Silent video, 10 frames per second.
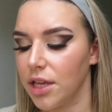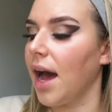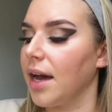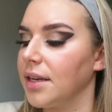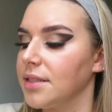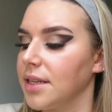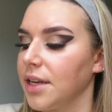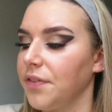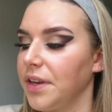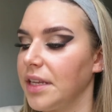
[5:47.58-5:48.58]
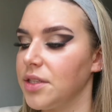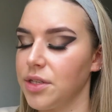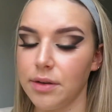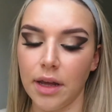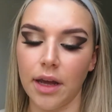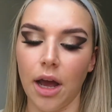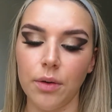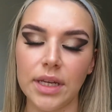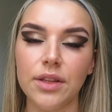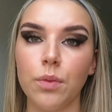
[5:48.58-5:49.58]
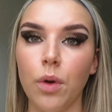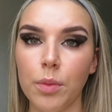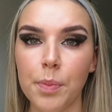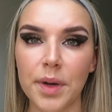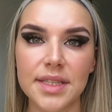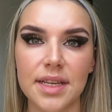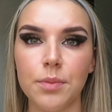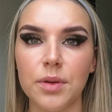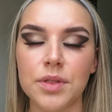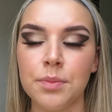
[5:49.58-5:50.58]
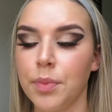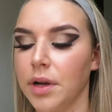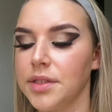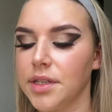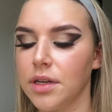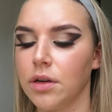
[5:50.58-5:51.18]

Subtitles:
And if it is too light, I will either warm up my skin with some bronzer,